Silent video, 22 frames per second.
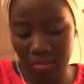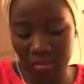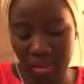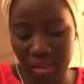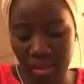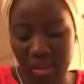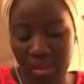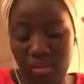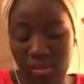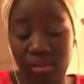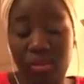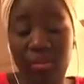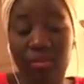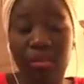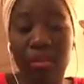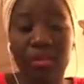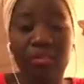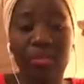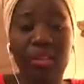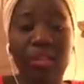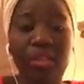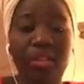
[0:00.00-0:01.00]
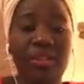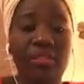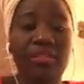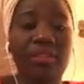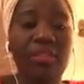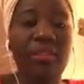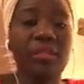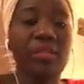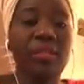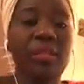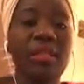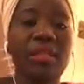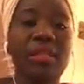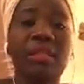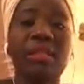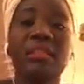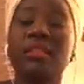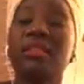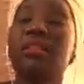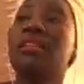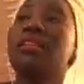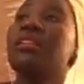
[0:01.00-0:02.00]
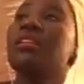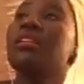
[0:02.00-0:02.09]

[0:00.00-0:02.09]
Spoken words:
that is where my paternal family is.